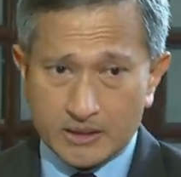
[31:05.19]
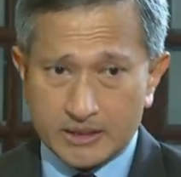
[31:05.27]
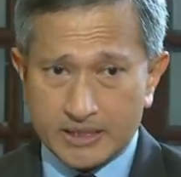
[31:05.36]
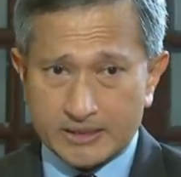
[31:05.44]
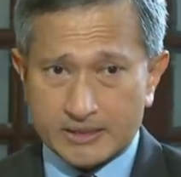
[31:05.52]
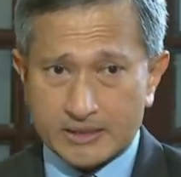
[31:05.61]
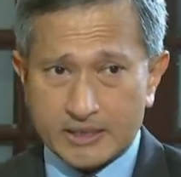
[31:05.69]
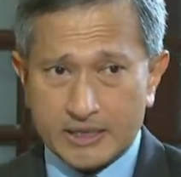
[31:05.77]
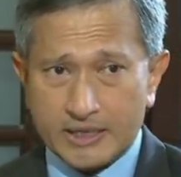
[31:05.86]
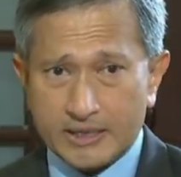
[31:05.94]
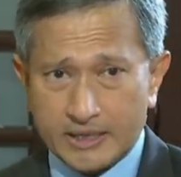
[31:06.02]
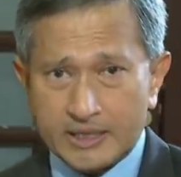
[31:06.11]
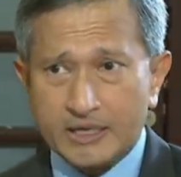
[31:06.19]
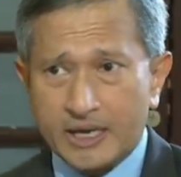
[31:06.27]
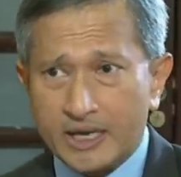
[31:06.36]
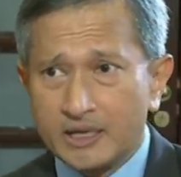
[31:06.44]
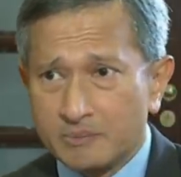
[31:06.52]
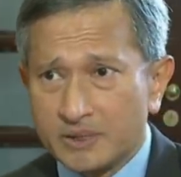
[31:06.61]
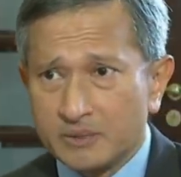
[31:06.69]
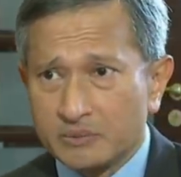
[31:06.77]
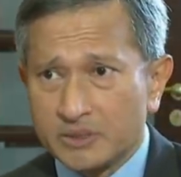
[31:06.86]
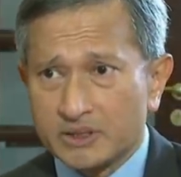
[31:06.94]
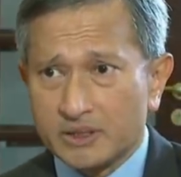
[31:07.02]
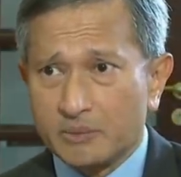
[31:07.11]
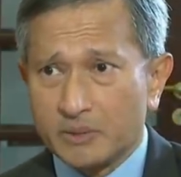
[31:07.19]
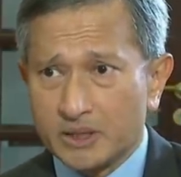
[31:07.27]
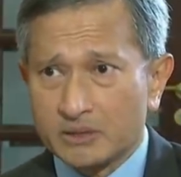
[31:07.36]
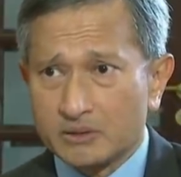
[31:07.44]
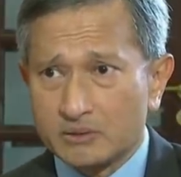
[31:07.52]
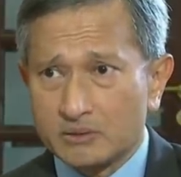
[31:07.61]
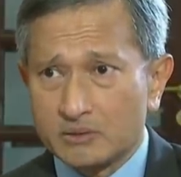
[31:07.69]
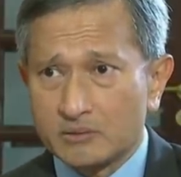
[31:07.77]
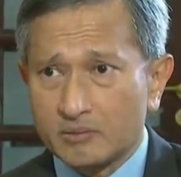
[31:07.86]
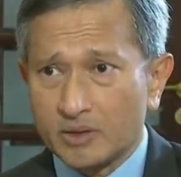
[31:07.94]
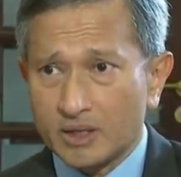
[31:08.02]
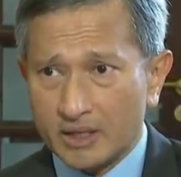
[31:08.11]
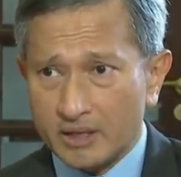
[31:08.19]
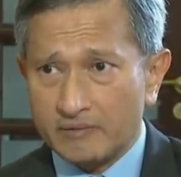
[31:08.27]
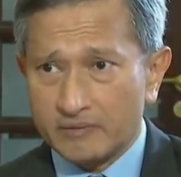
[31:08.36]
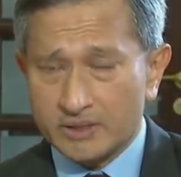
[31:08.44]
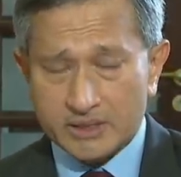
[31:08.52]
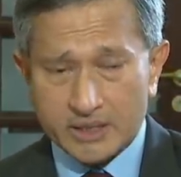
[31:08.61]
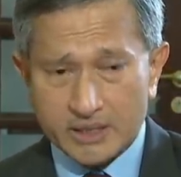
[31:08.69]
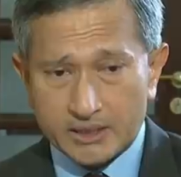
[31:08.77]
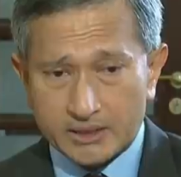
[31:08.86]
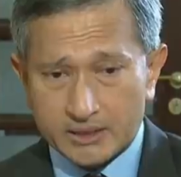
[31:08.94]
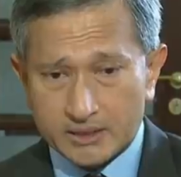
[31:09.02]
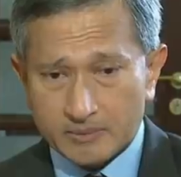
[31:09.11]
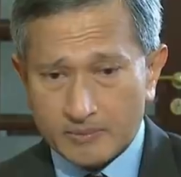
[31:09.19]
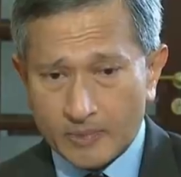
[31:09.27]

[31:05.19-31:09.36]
There's another element which I want to emphasize,